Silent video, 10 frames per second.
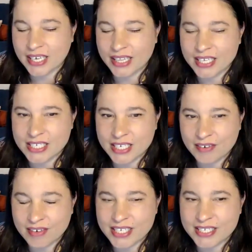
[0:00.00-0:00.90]
and this
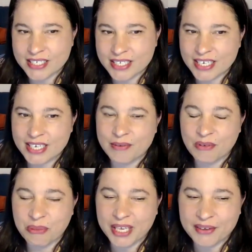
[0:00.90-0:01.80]
year it is Sydney.
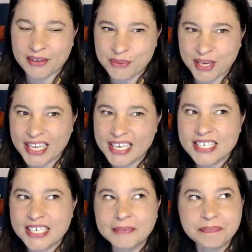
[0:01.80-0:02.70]
We'll be elsewhere next
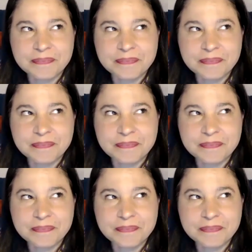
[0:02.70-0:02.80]
year.